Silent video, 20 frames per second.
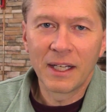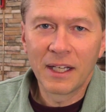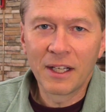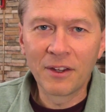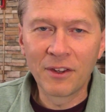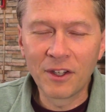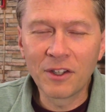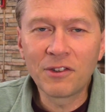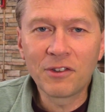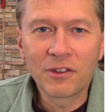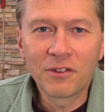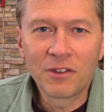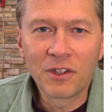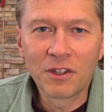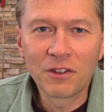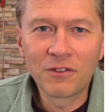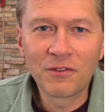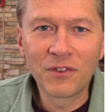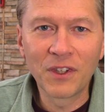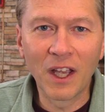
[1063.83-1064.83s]
this is
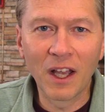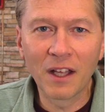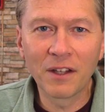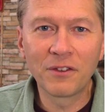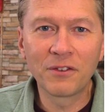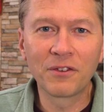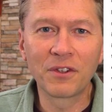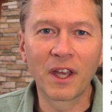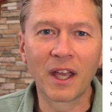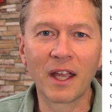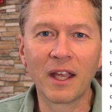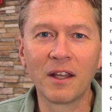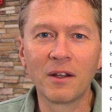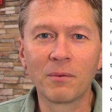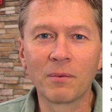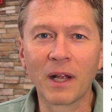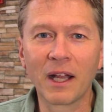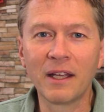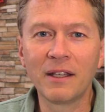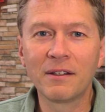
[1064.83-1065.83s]
his fiance,
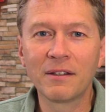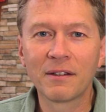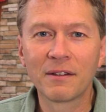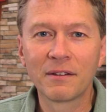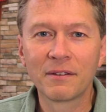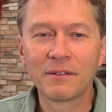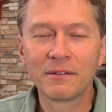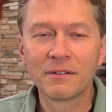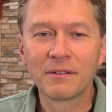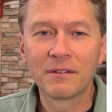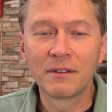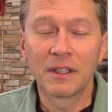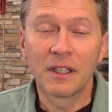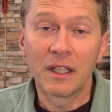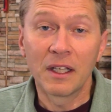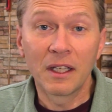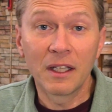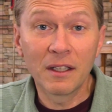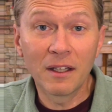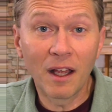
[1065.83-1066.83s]
right?
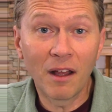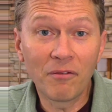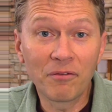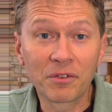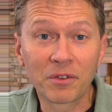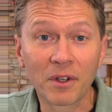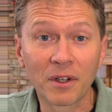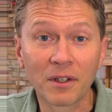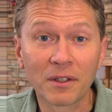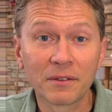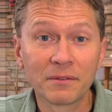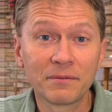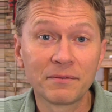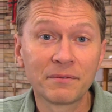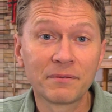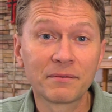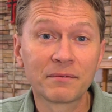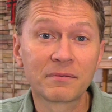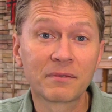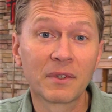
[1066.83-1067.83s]
He loves her.
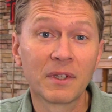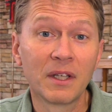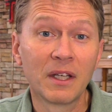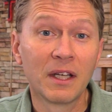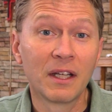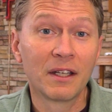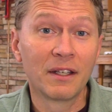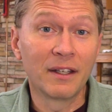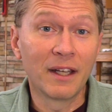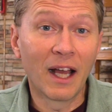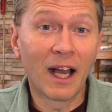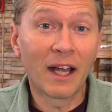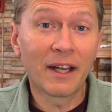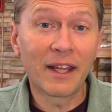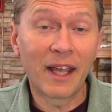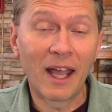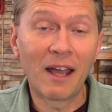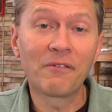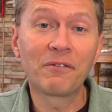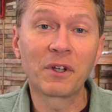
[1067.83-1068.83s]
Not
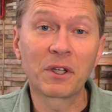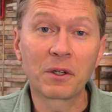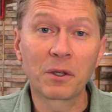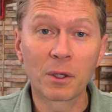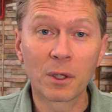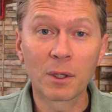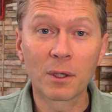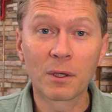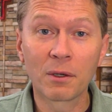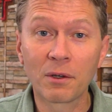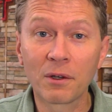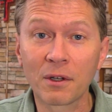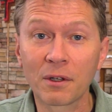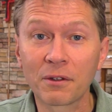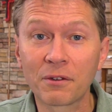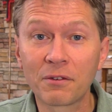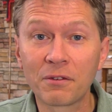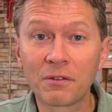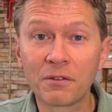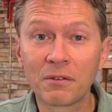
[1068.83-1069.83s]
having her
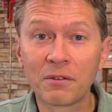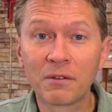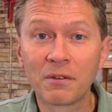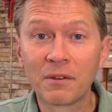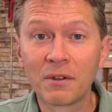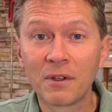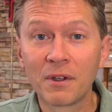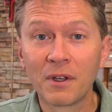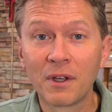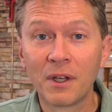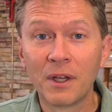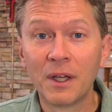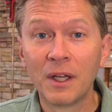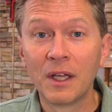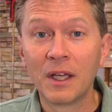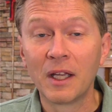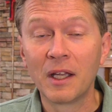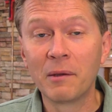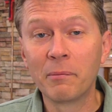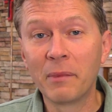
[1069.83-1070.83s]
hurts.
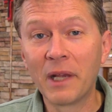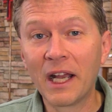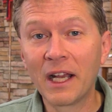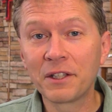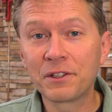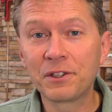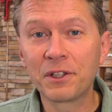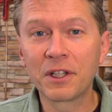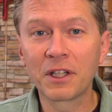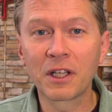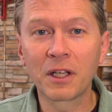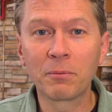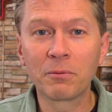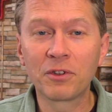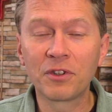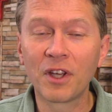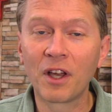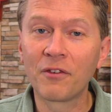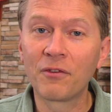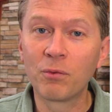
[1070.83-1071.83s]
Imagining
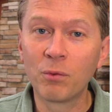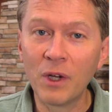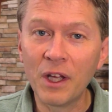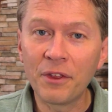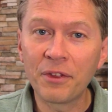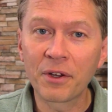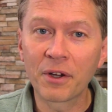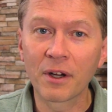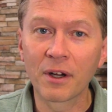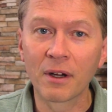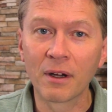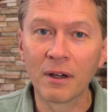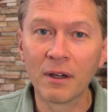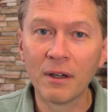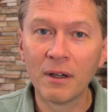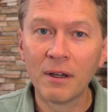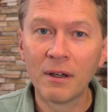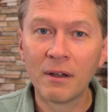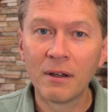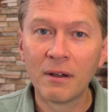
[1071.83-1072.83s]
himself with her